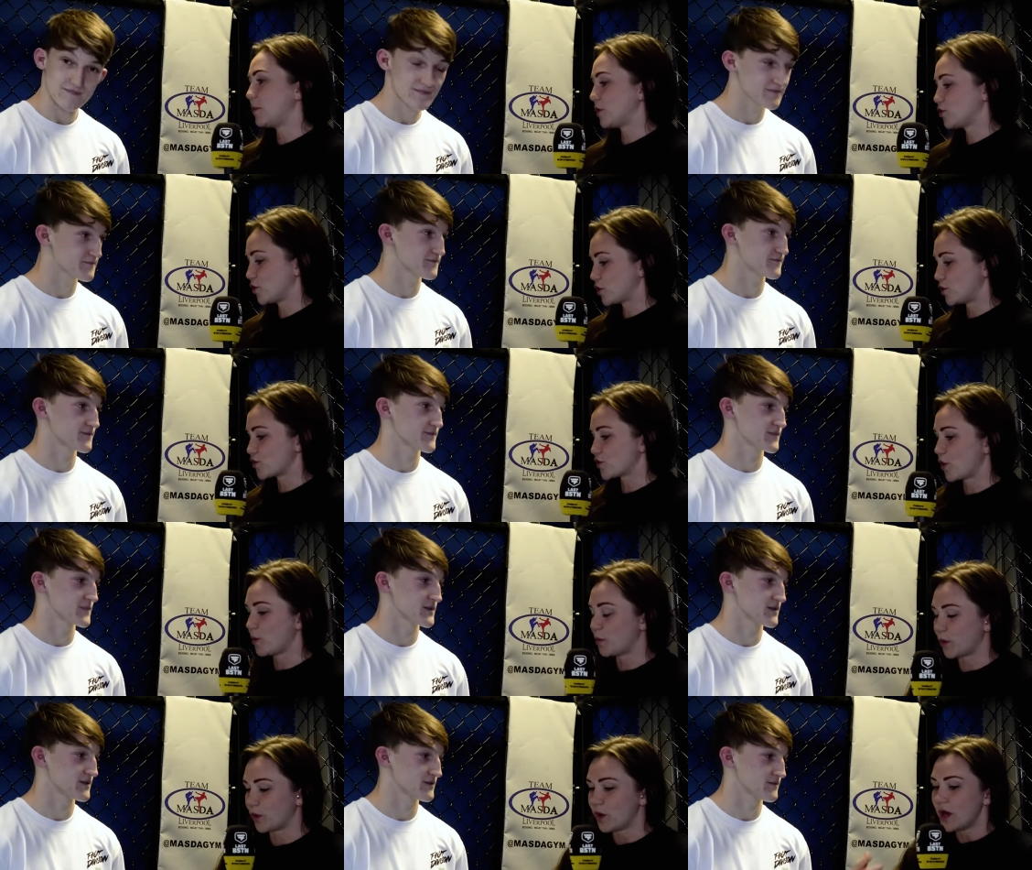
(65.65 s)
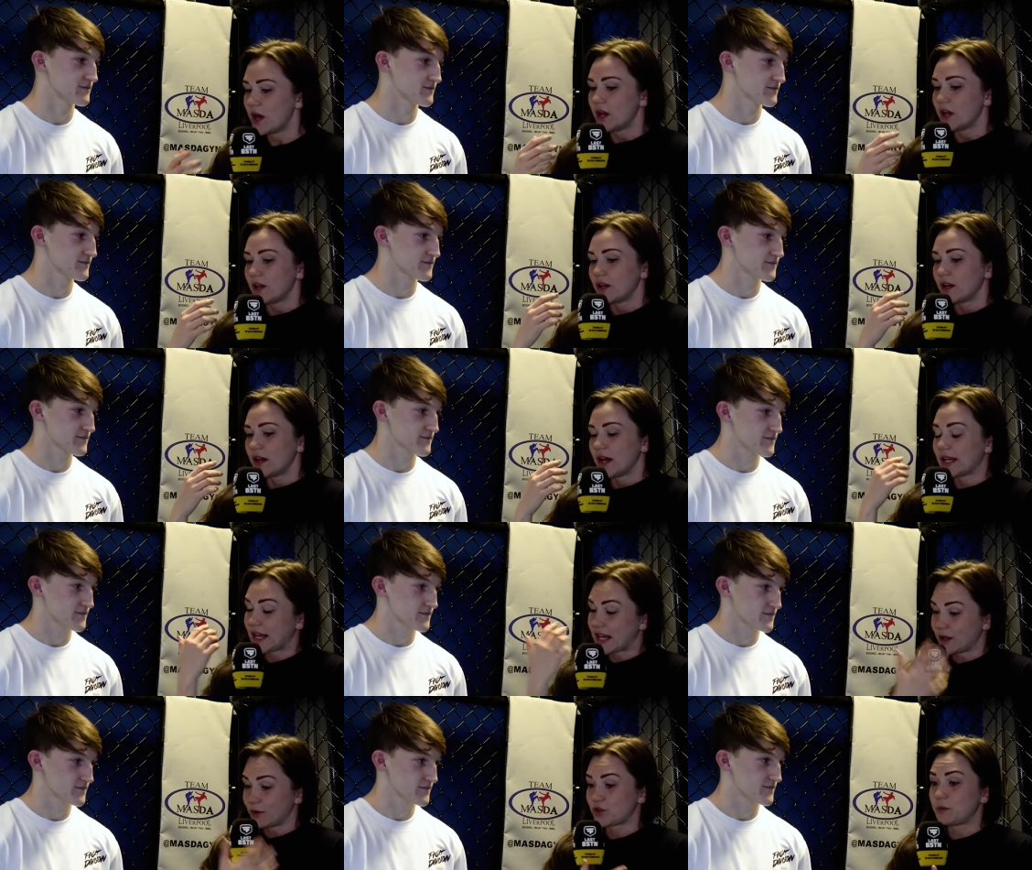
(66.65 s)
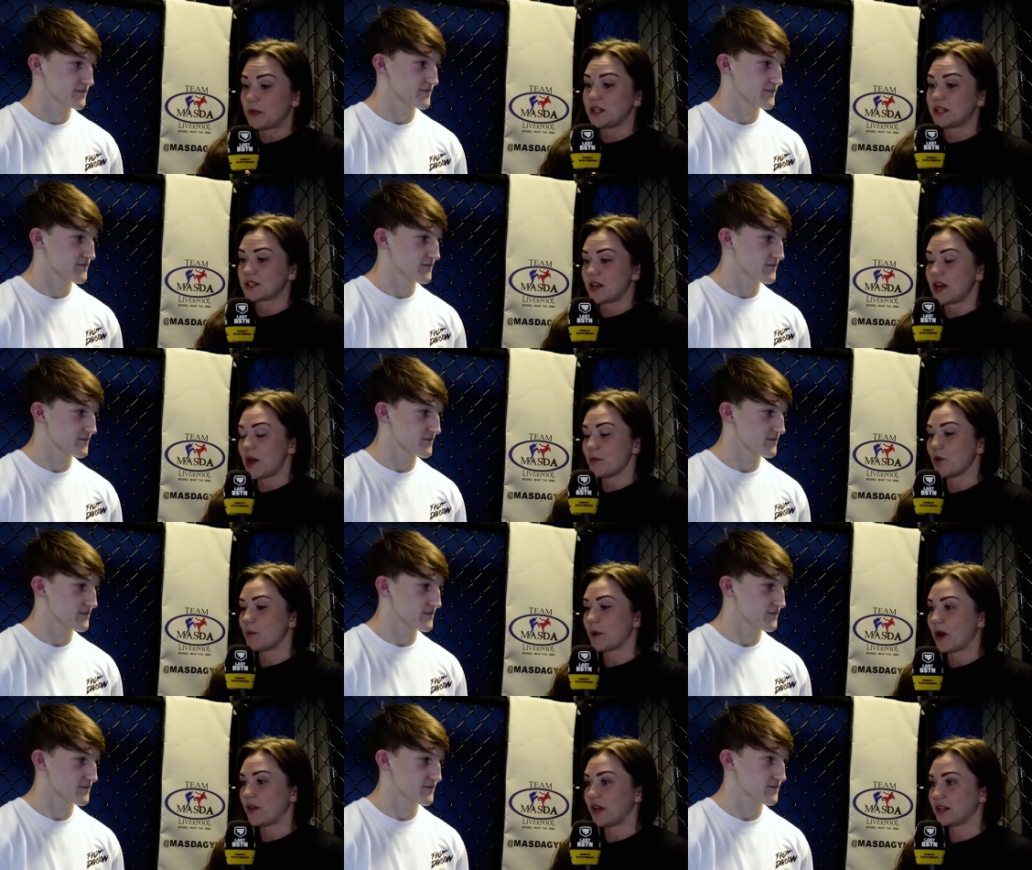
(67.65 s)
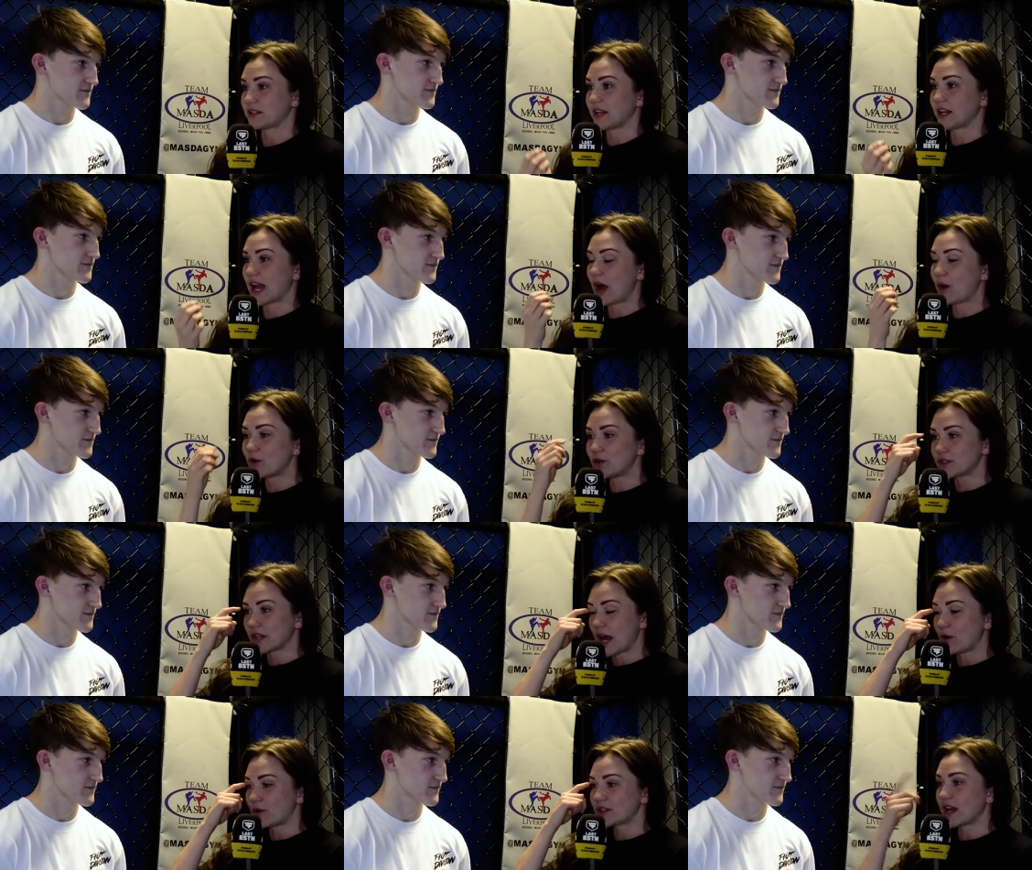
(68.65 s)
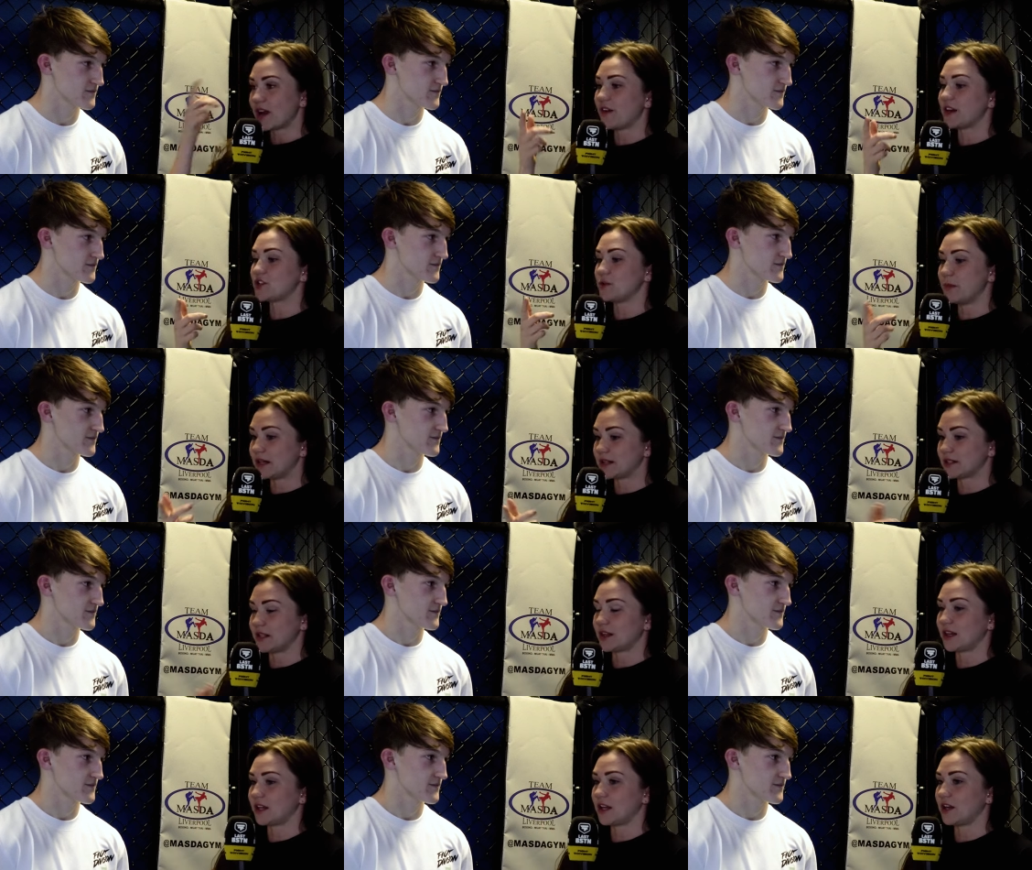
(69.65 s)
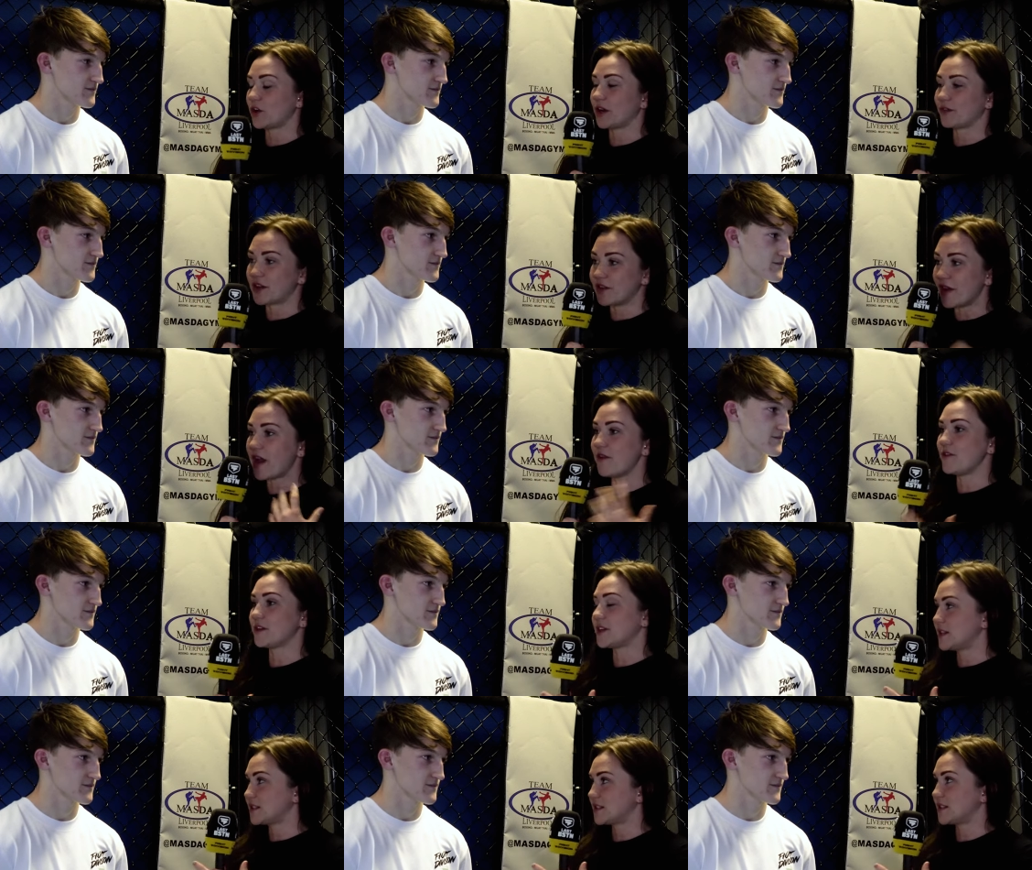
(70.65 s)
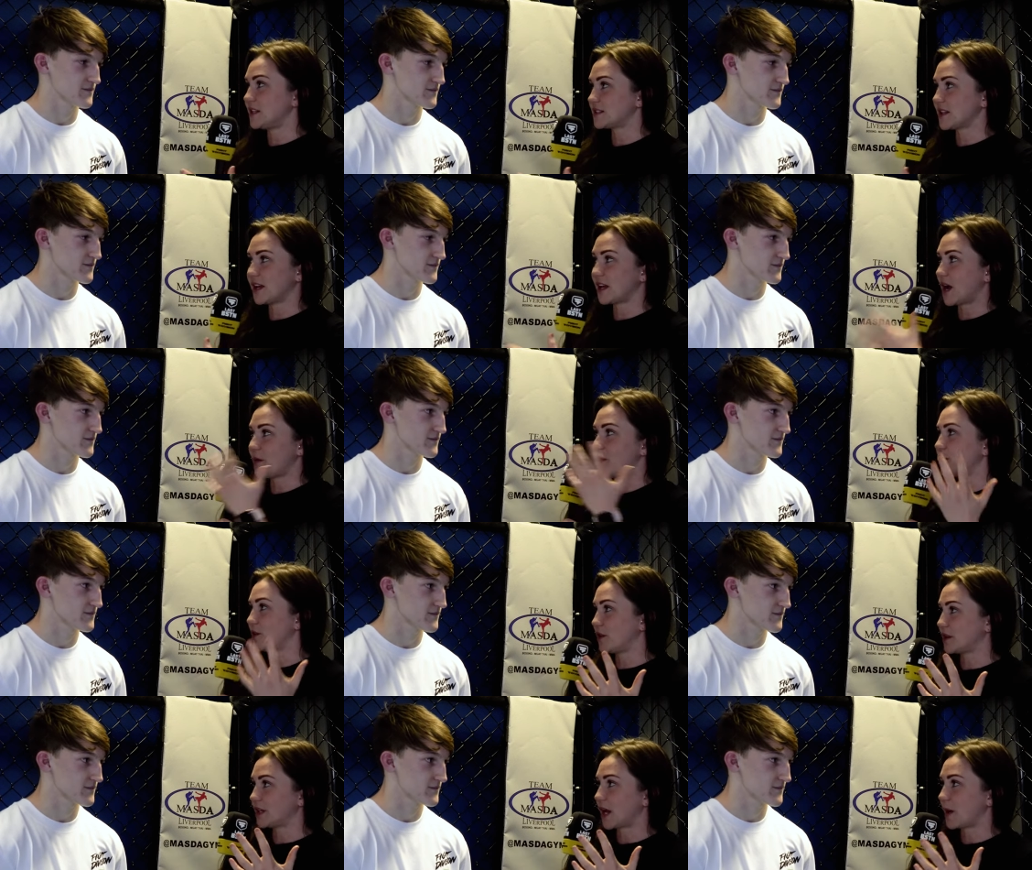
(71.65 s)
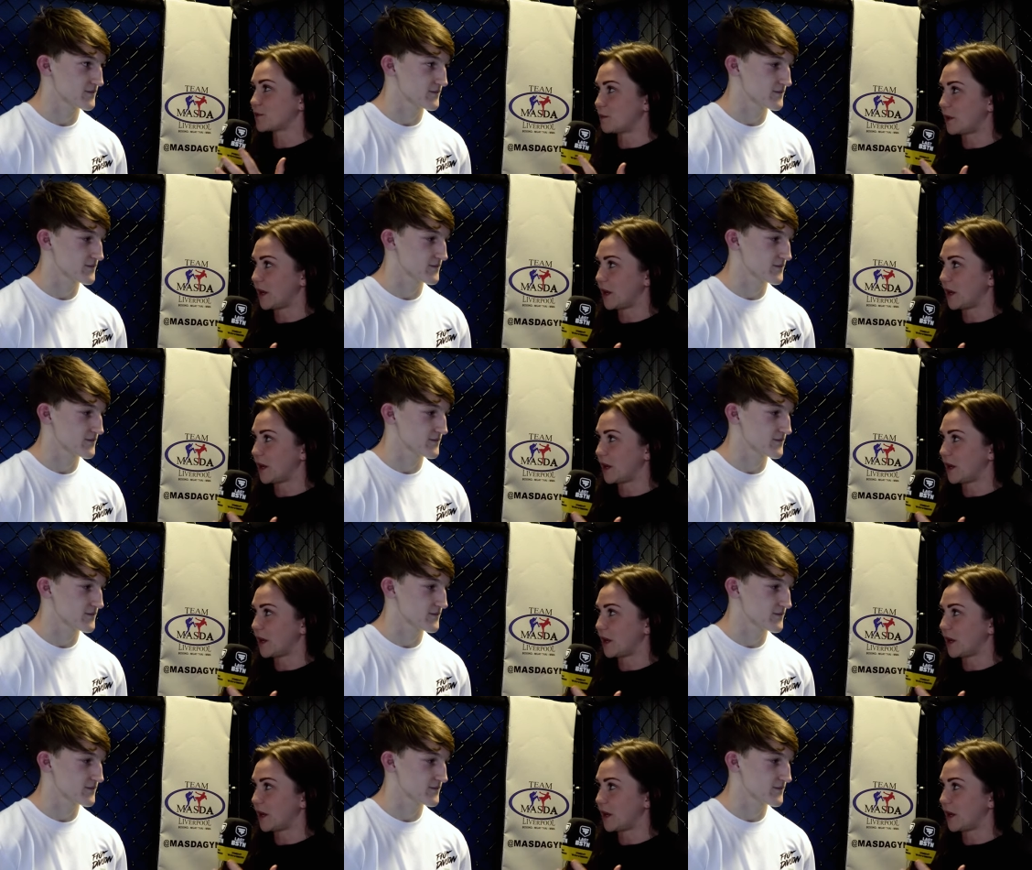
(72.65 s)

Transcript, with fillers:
Speaker 1: beyond your control, but again, I was speaking to Emma about this. Like, how does that affect you mentally? Thinking, God, I've give everything to these, like, however long the camp's